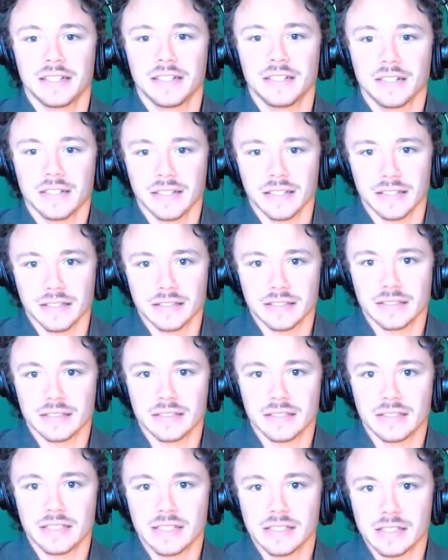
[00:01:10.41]
Okay,
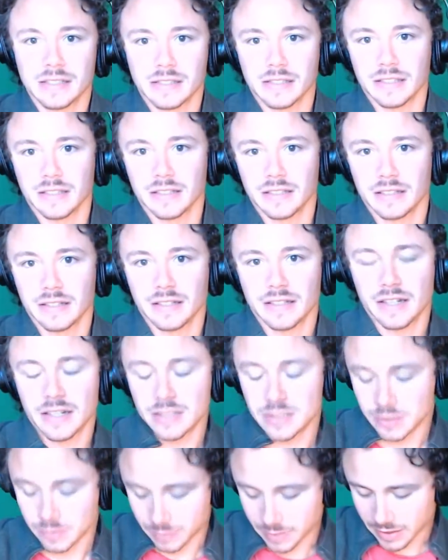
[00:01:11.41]
this is good. It
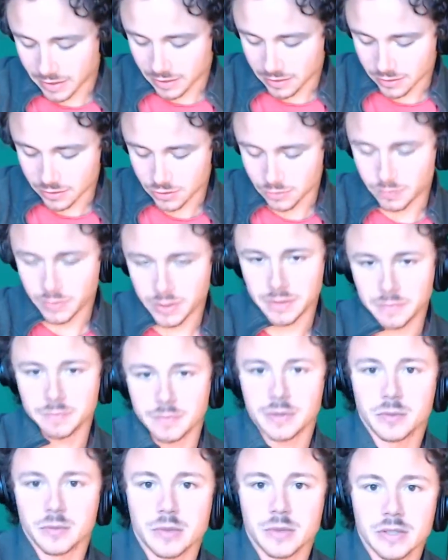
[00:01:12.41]
cuts off my head a little bit,
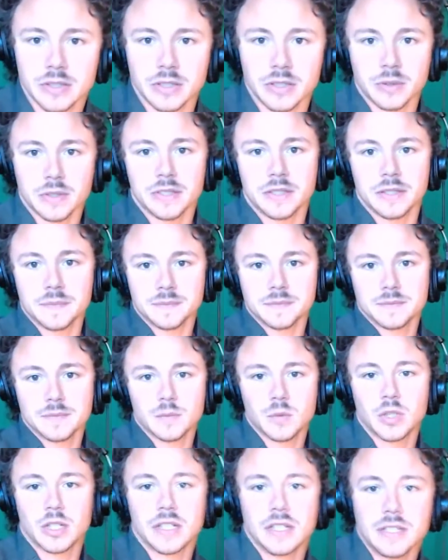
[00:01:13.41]
but we'll deal with it.
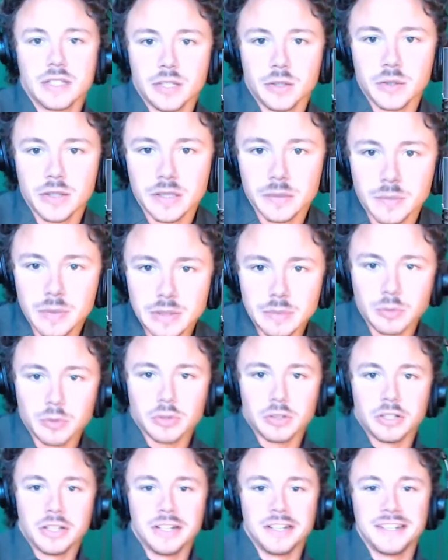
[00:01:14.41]
We're gonna deal with it,
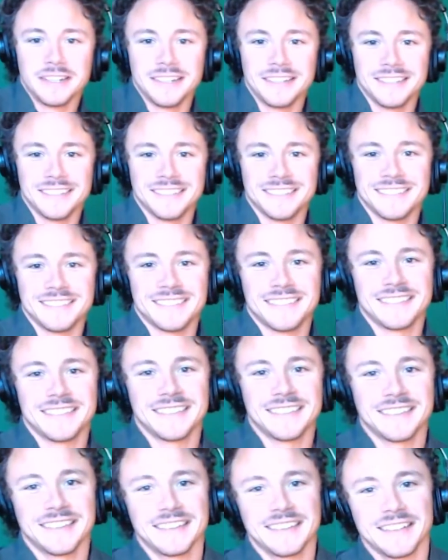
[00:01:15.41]
people.
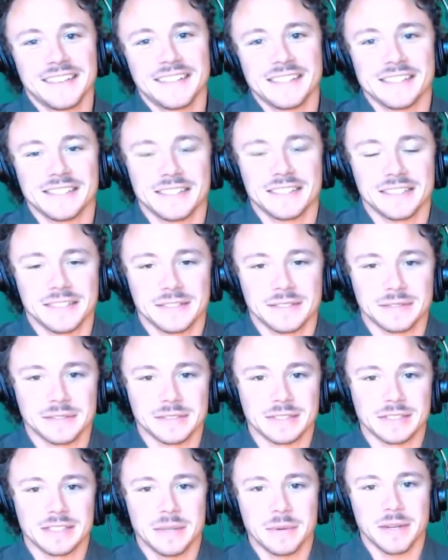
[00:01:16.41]
So,
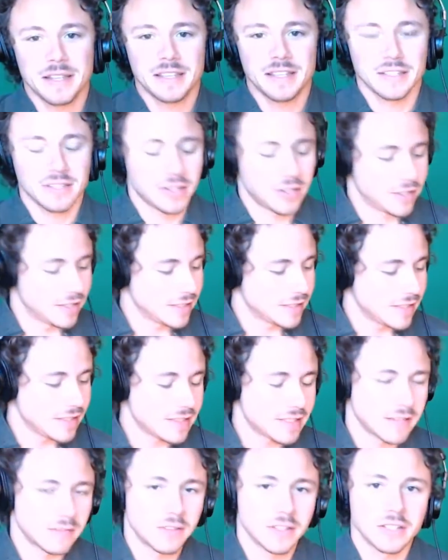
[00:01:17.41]
now we get the guitar. It's
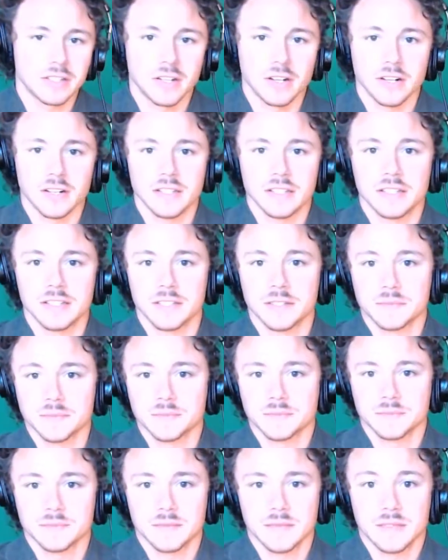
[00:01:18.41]
nice to have the guitar in there.
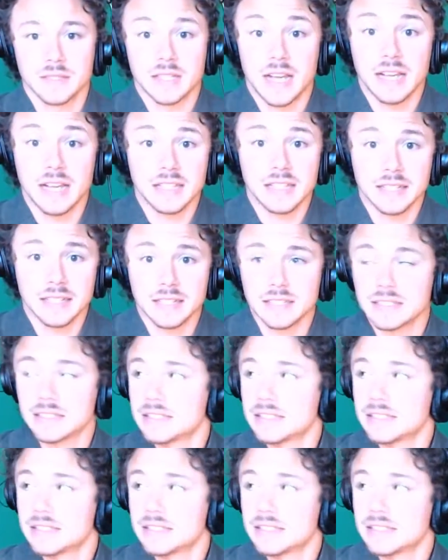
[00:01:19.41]
I like it.